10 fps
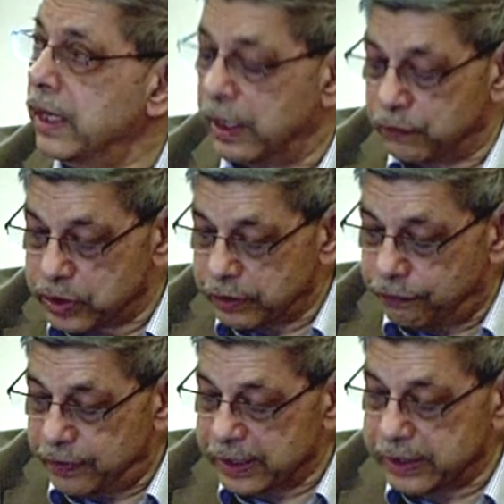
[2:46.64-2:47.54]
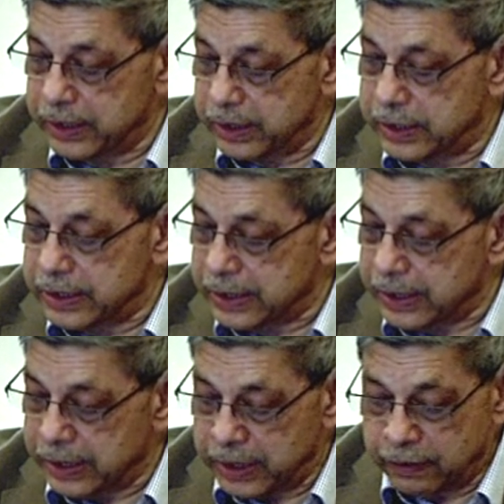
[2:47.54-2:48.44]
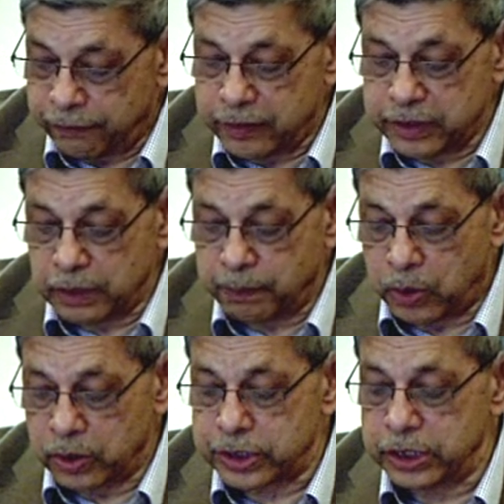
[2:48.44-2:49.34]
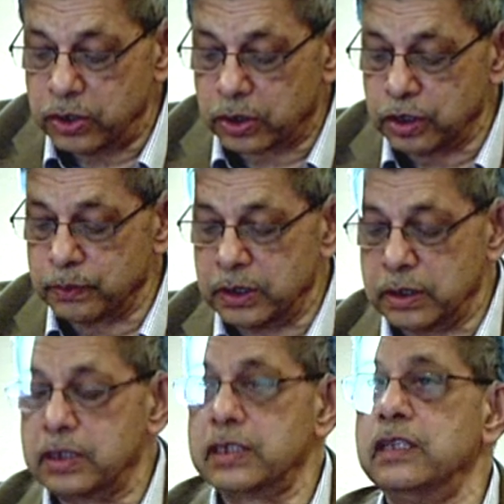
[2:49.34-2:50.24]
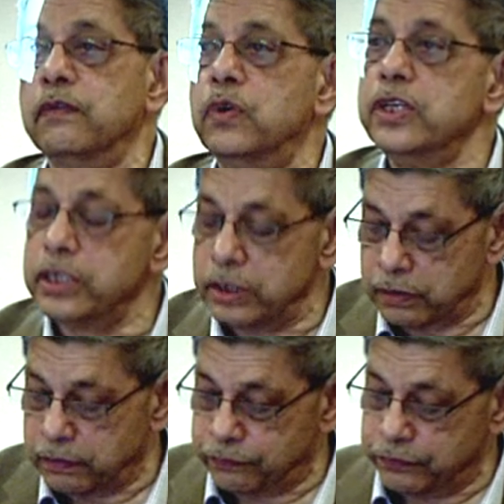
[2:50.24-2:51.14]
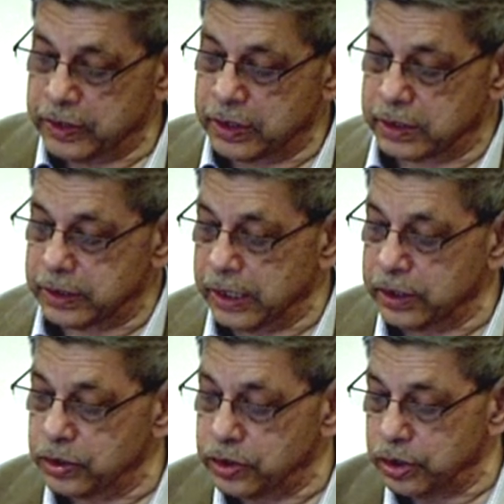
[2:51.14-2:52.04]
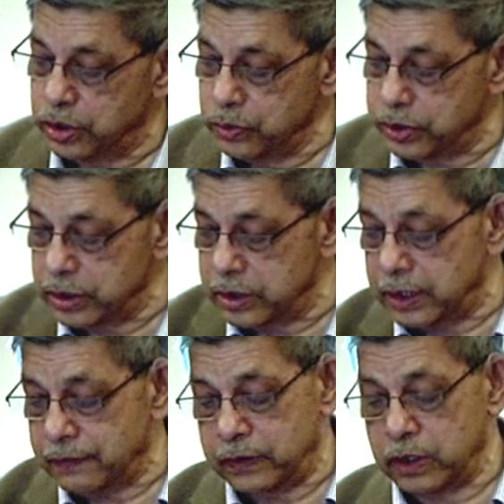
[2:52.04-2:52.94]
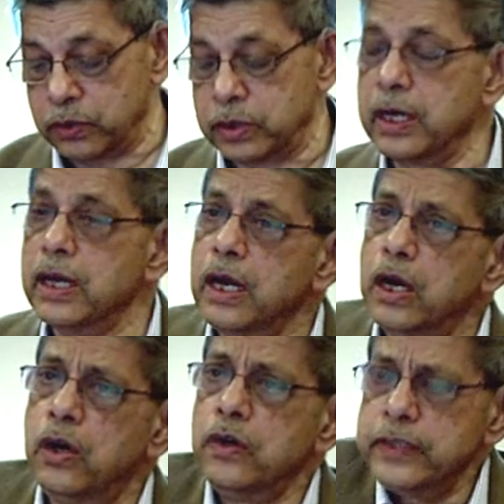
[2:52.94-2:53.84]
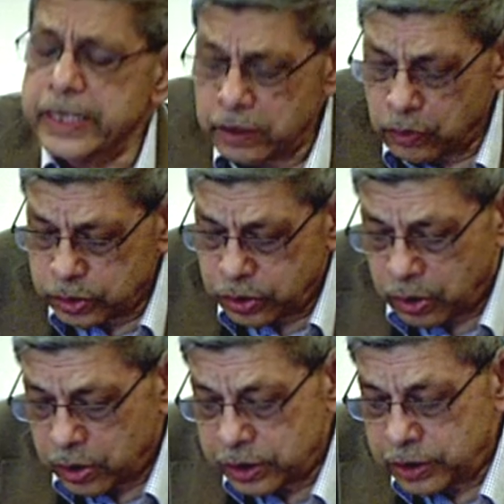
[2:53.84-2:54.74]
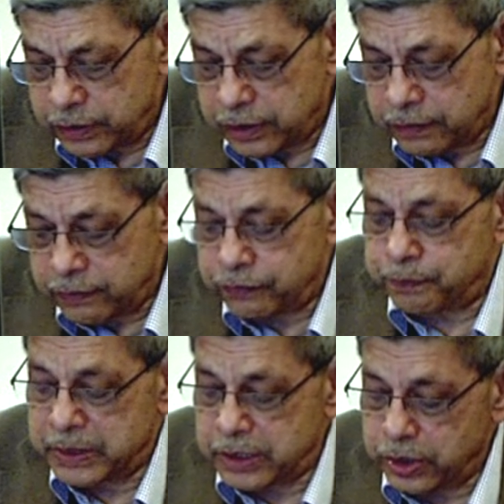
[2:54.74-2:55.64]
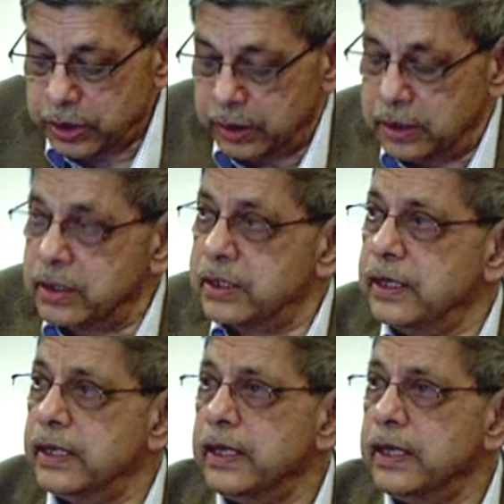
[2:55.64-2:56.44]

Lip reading: It was reflected in official policy documents, the voices of state institutions and of those holding authoritative positions.